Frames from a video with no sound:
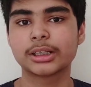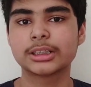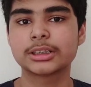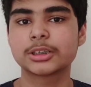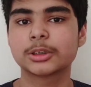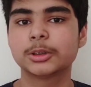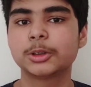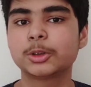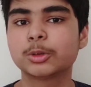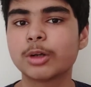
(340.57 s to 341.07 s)

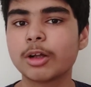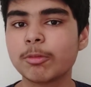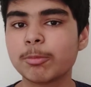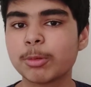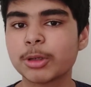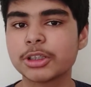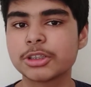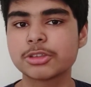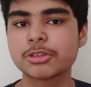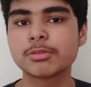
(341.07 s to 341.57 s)
It's a
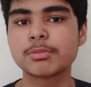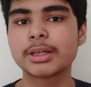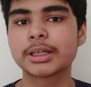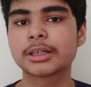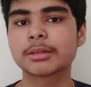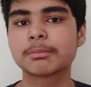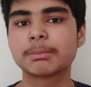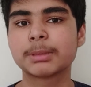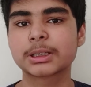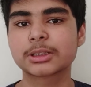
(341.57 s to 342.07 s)
12.2
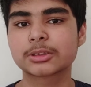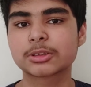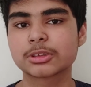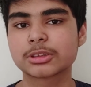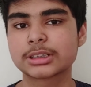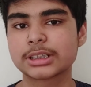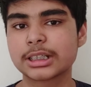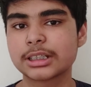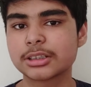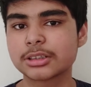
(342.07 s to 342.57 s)
megapixel
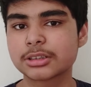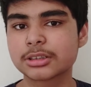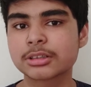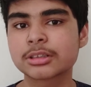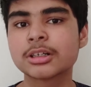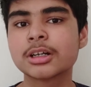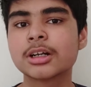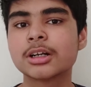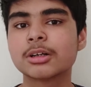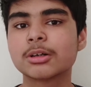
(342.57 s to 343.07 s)

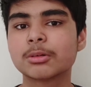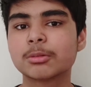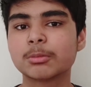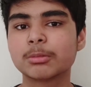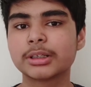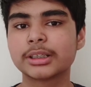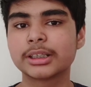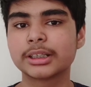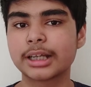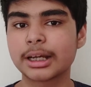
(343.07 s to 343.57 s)
sensor
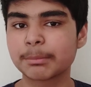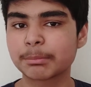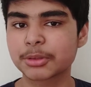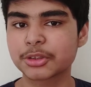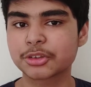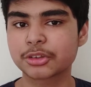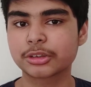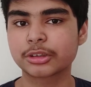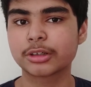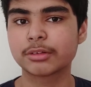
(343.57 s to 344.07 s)
with an
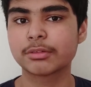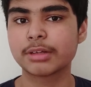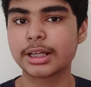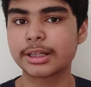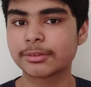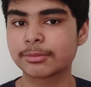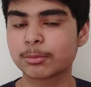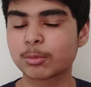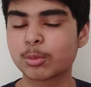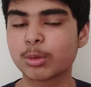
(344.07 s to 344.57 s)
aperture of
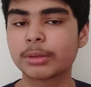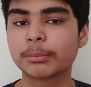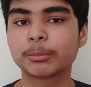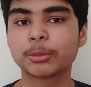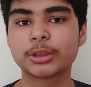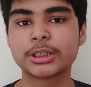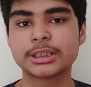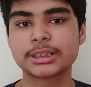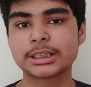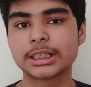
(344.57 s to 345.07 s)

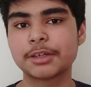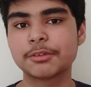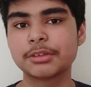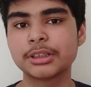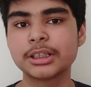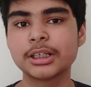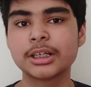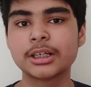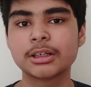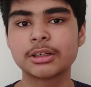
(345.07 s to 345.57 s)

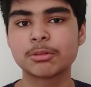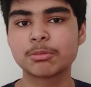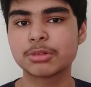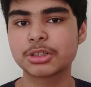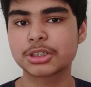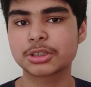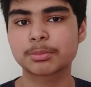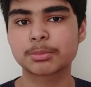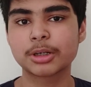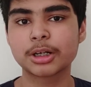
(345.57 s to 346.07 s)
f1.7,
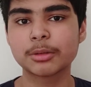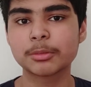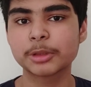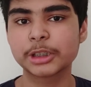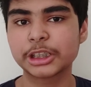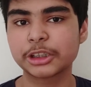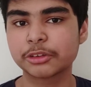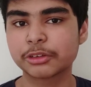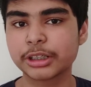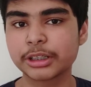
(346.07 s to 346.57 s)
which is
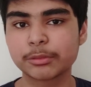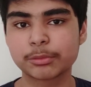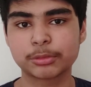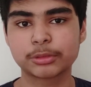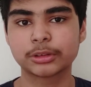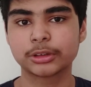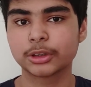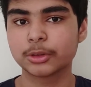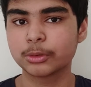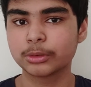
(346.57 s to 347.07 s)
probably great
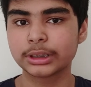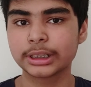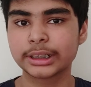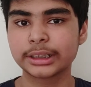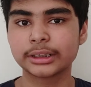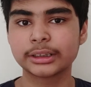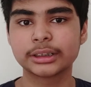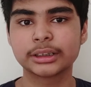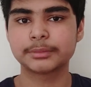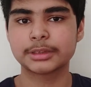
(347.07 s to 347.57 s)
for low
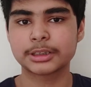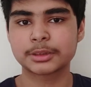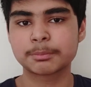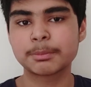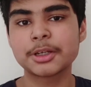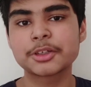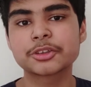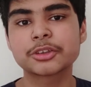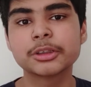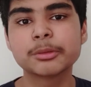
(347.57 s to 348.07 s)
light,
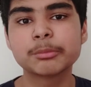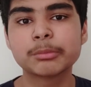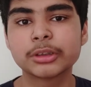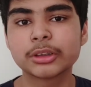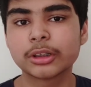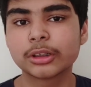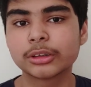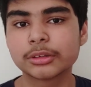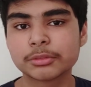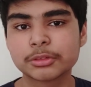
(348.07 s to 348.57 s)
especially with
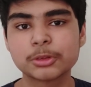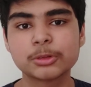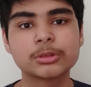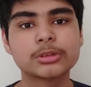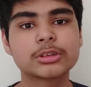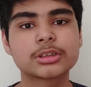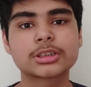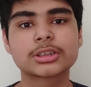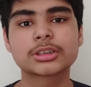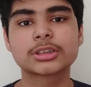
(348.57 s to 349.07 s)
all of
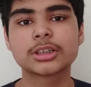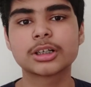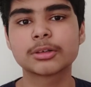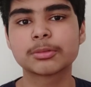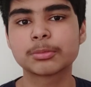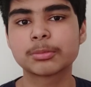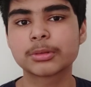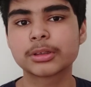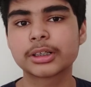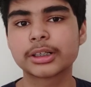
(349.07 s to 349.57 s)
Google's
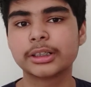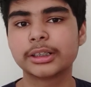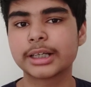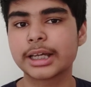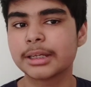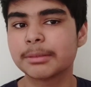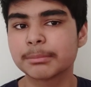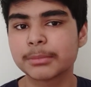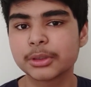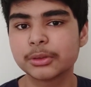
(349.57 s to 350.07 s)
software in
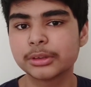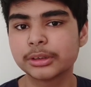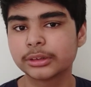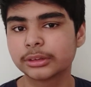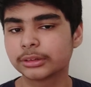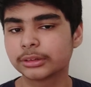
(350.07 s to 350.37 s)
night mode.